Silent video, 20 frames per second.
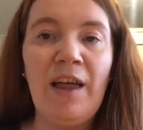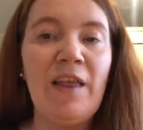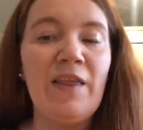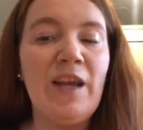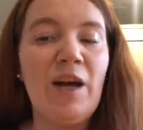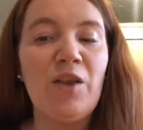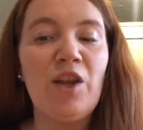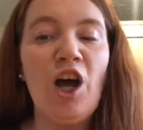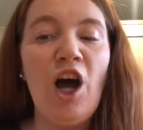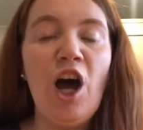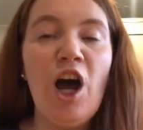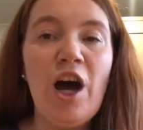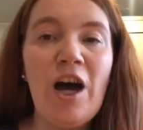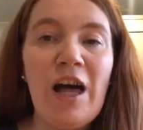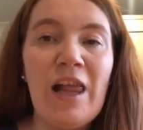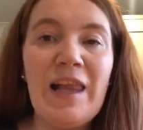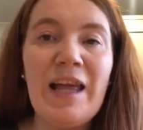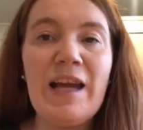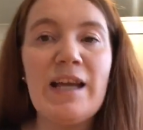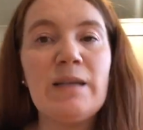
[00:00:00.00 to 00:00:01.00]
Now, the
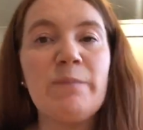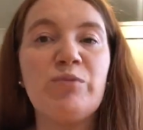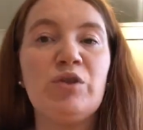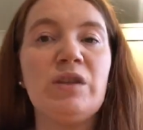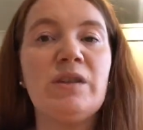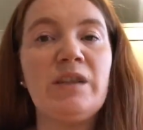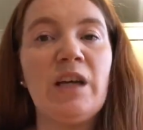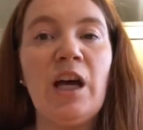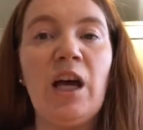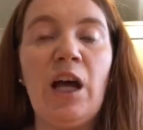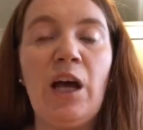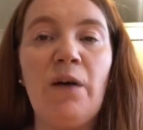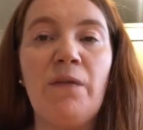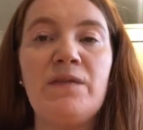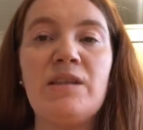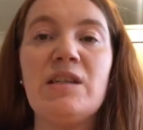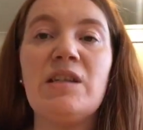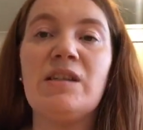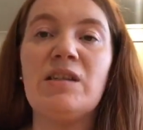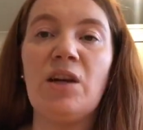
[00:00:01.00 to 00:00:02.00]
earliest
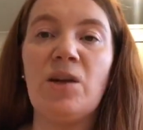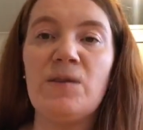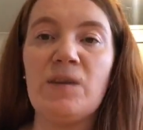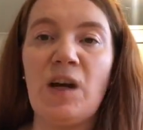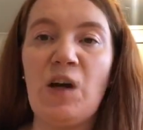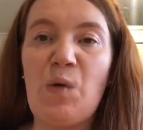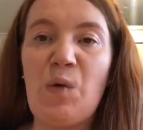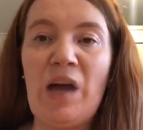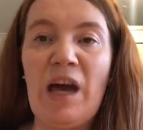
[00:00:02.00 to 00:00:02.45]
preserved sundial